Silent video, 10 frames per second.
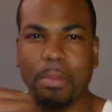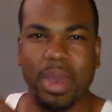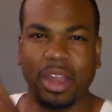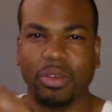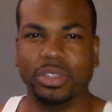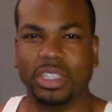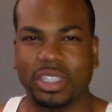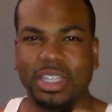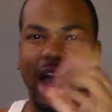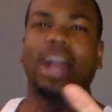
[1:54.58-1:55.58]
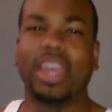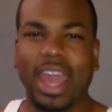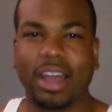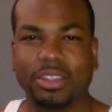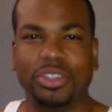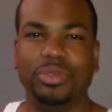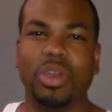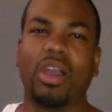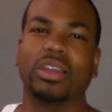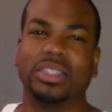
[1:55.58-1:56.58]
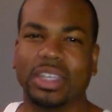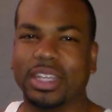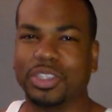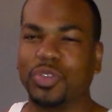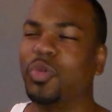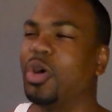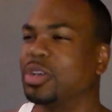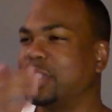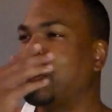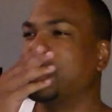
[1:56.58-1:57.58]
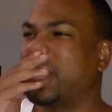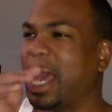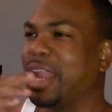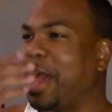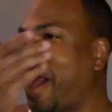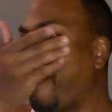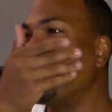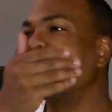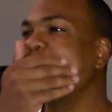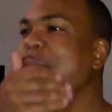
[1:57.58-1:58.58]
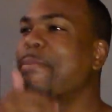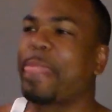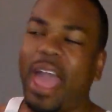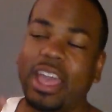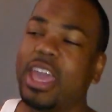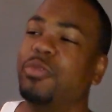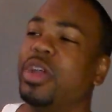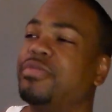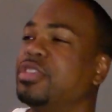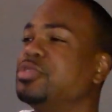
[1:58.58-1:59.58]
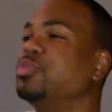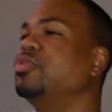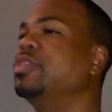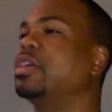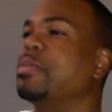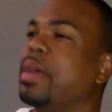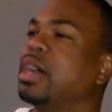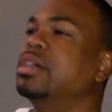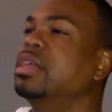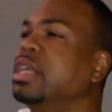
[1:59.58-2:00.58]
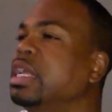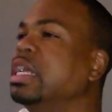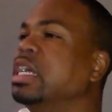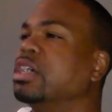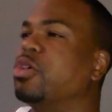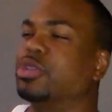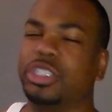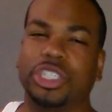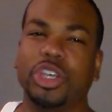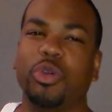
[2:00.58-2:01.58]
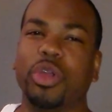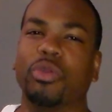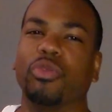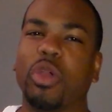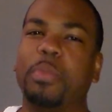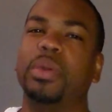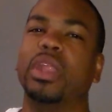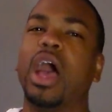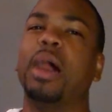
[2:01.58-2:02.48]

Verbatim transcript: metal and just knocking out two guards against the walls. That was kind of hot. I can't wait for this movie to come out. Of course, it showed him ripping